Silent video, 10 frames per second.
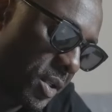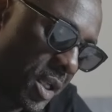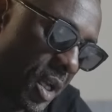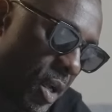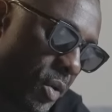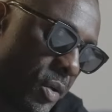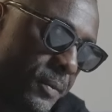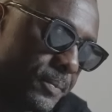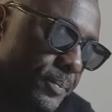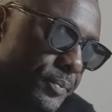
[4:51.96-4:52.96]
you know,
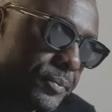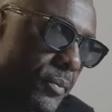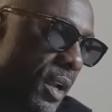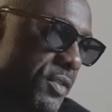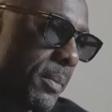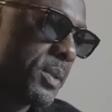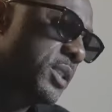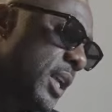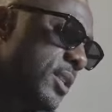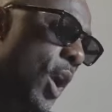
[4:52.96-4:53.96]
if someone
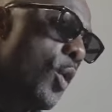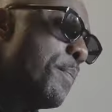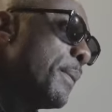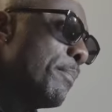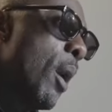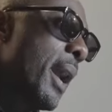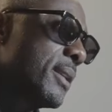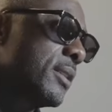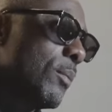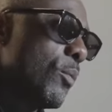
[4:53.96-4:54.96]
says open mic
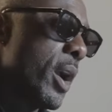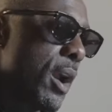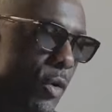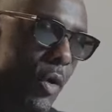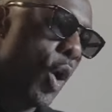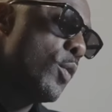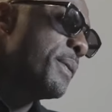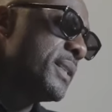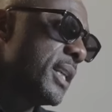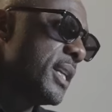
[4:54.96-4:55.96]
somewhere or
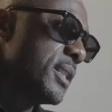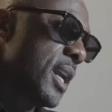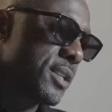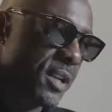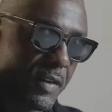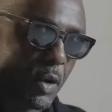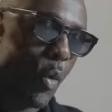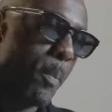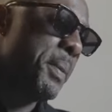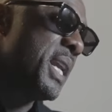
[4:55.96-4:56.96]
open DJ something
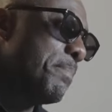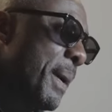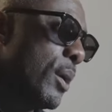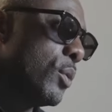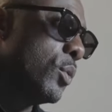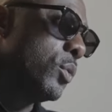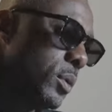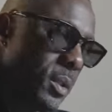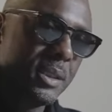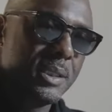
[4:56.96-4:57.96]
or beat battle,
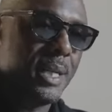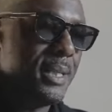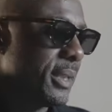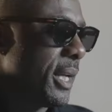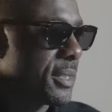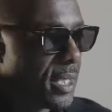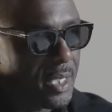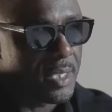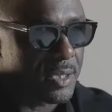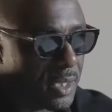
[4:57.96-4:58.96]
get there,
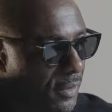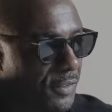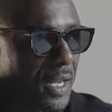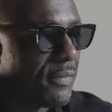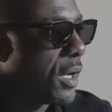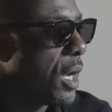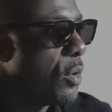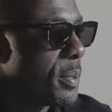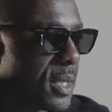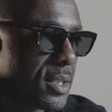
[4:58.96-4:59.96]
take your stuff and have a
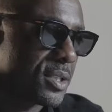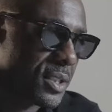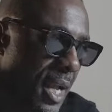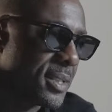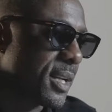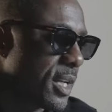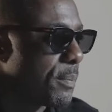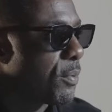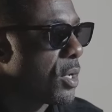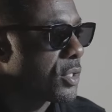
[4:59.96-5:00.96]
go, because that's how you
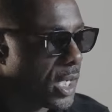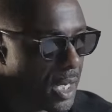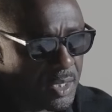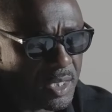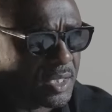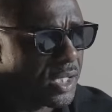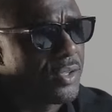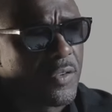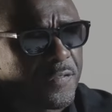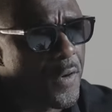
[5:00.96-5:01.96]
branch out. You can sit
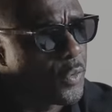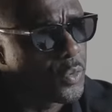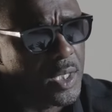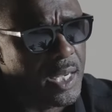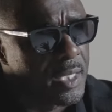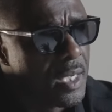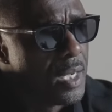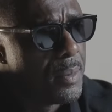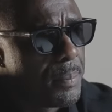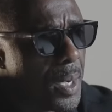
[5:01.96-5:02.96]
on the phone all day,
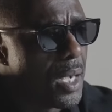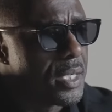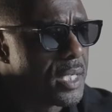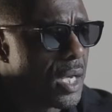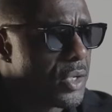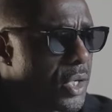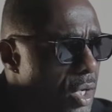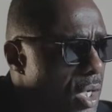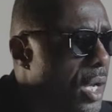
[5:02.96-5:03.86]
but you know, you've got to